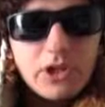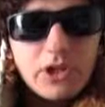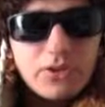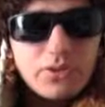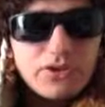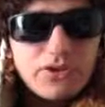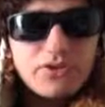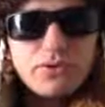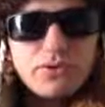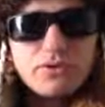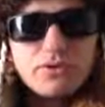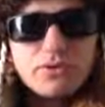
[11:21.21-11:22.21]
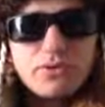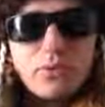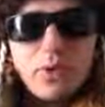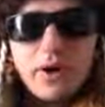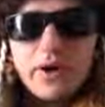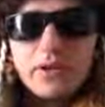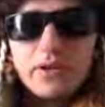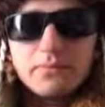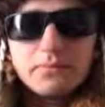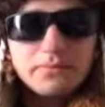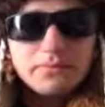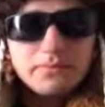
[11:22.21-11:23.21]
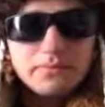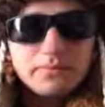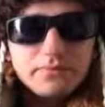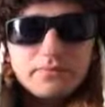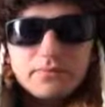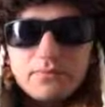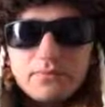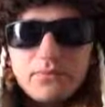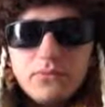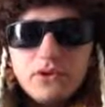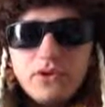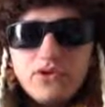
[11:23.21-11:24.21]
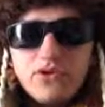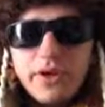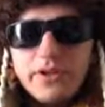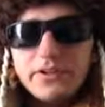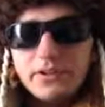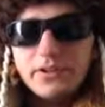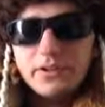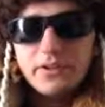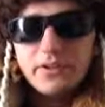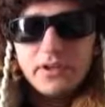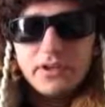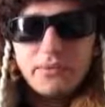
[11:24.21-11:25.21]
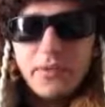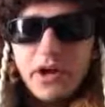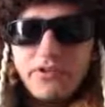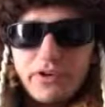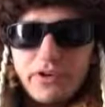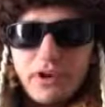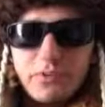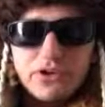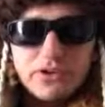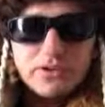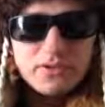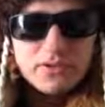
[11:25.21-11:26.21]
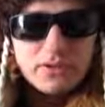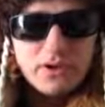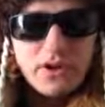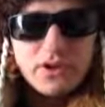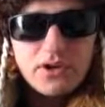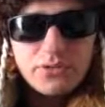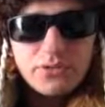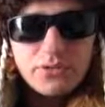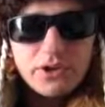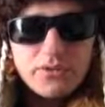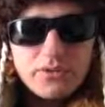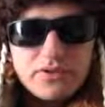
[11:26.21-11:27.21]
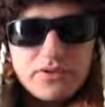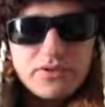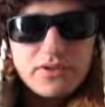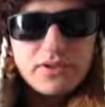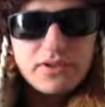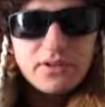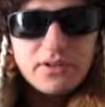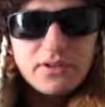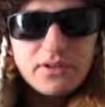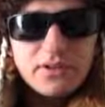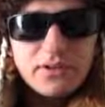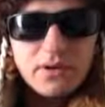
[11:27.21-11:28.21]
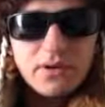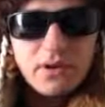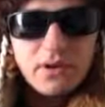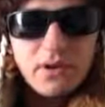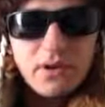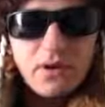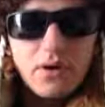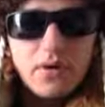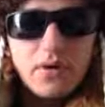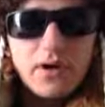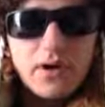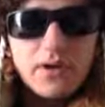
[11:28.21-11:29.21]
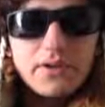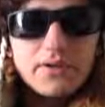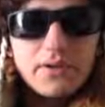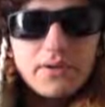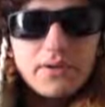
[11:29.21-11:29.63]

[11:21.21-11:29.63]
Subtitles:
good to use while trading the binary options. So we do see, alright,